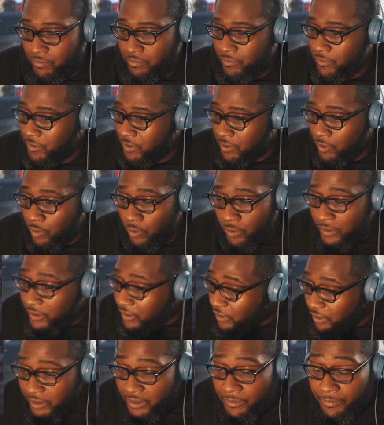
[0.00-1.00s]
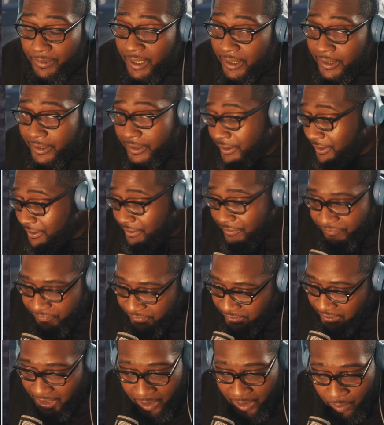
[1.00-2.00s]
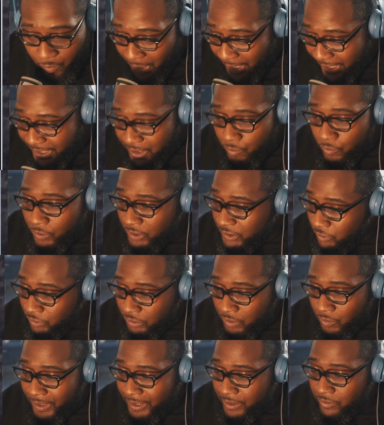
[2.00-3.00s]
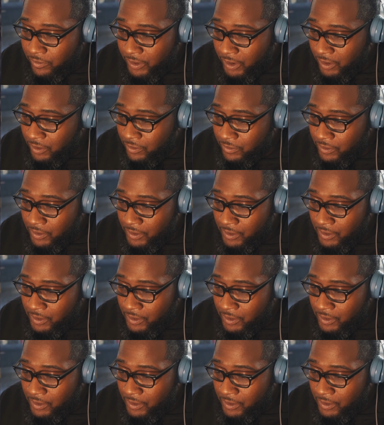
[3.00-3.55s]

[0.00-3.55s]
or learn about it and figure out why you want to and why you don't.